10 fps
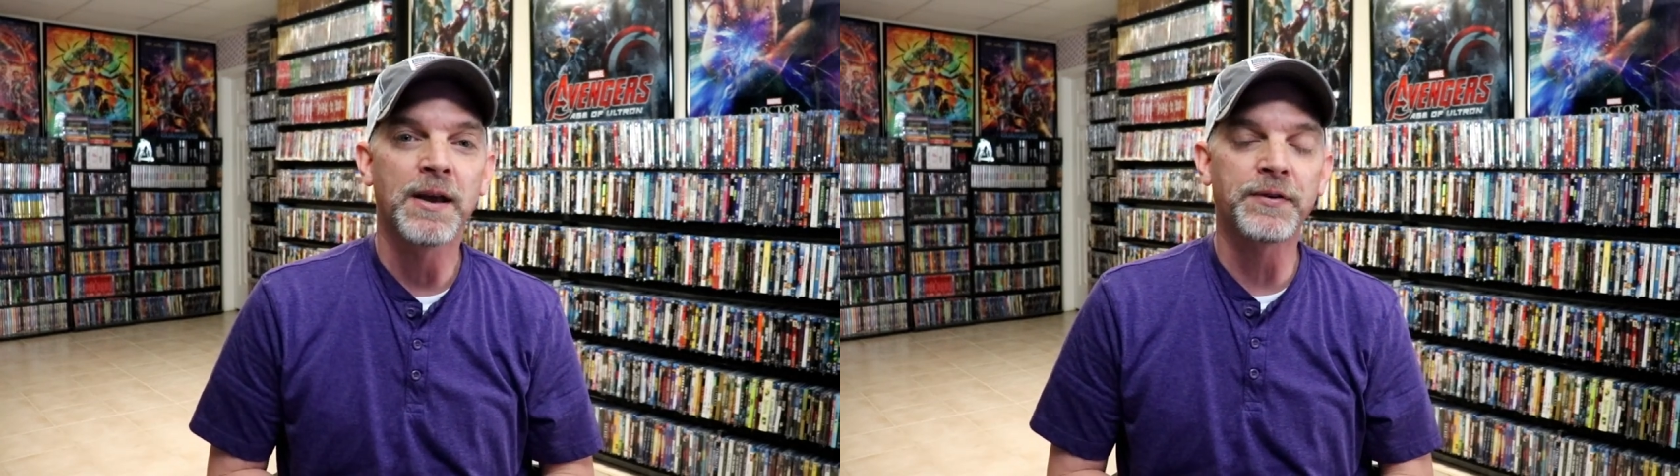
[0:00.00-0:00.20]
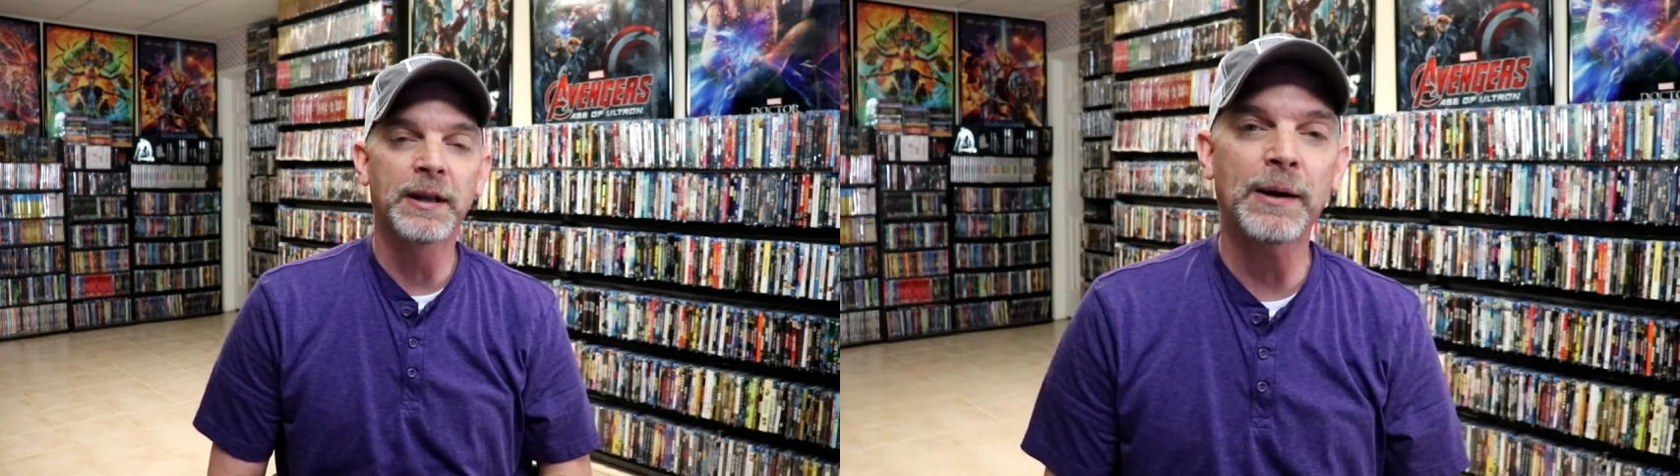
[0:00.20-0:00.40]

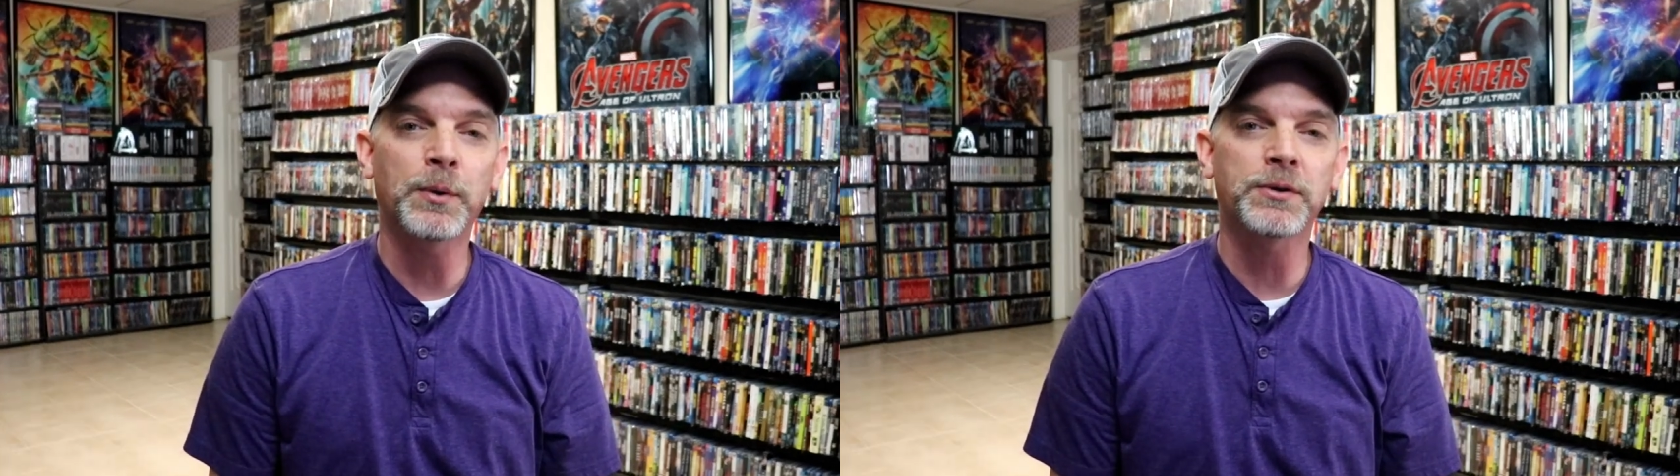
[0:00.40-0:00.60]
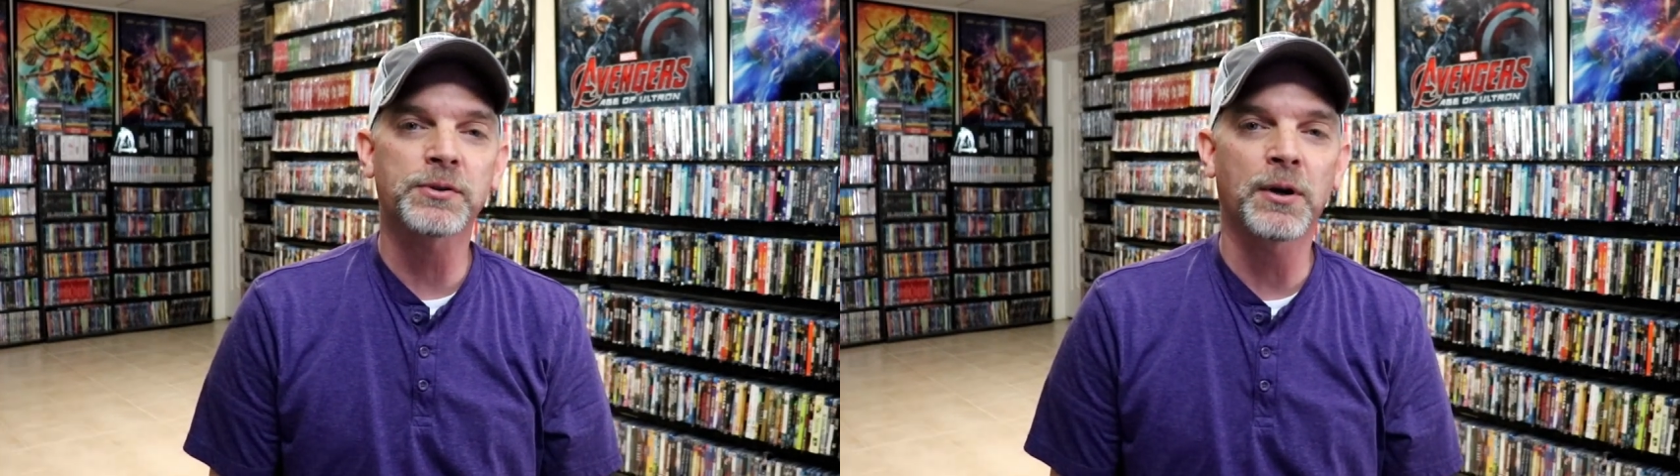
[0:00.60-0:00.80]
If you
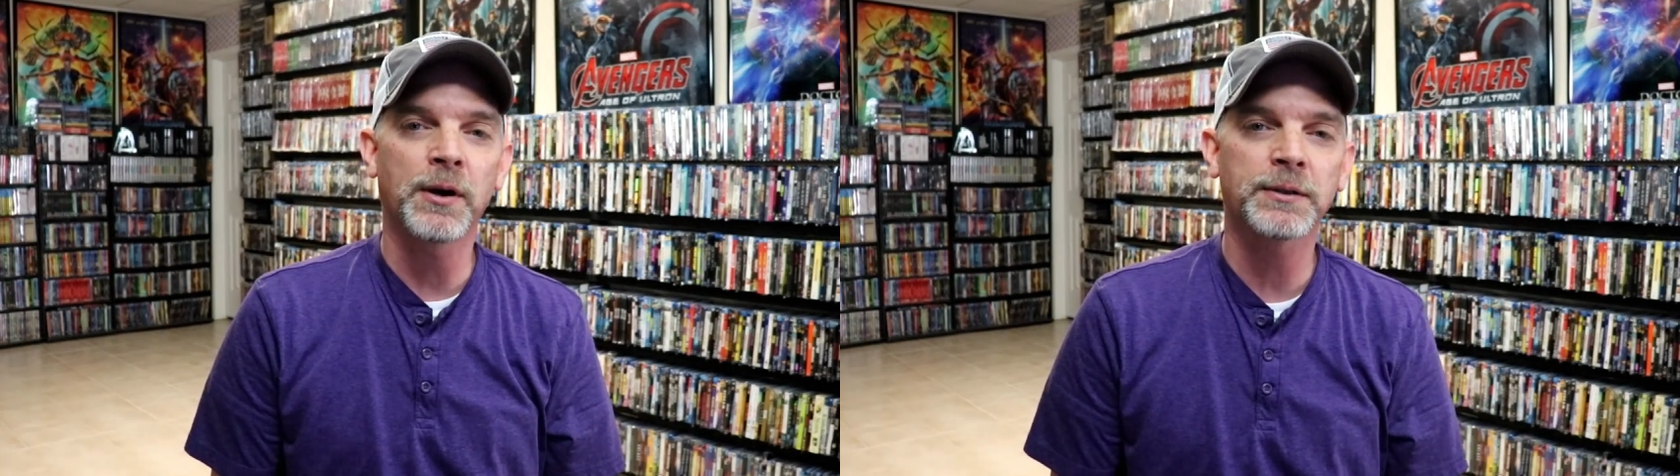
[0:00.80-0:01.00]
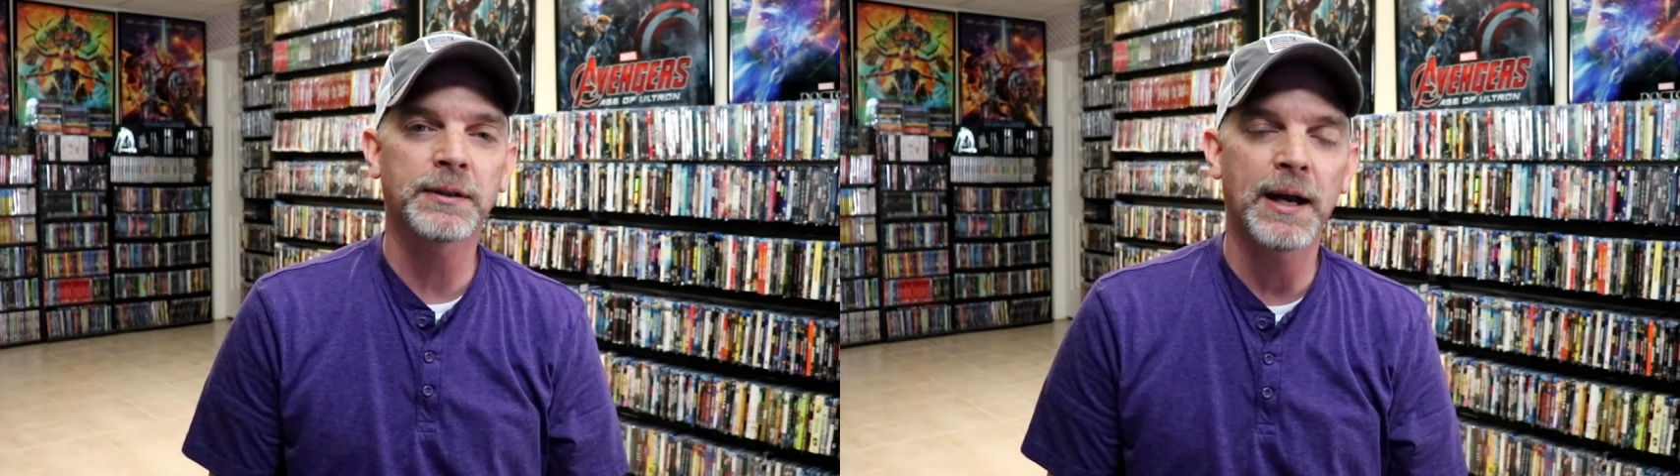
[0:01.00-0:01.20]
like what you
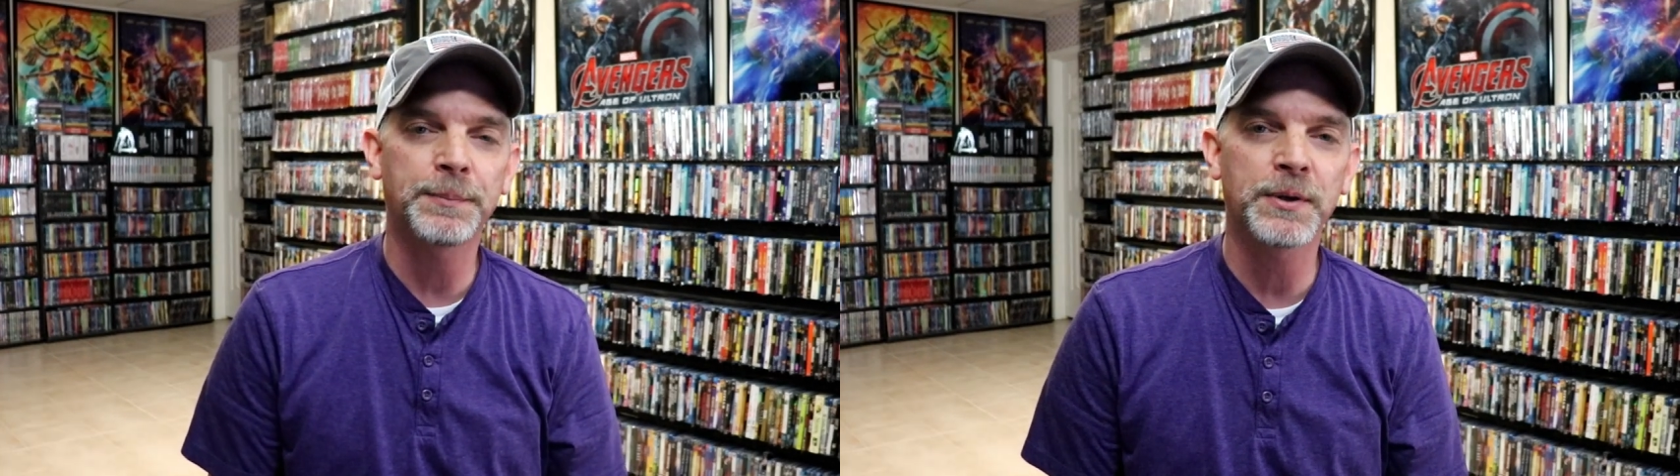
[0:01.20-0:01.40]
saw here today,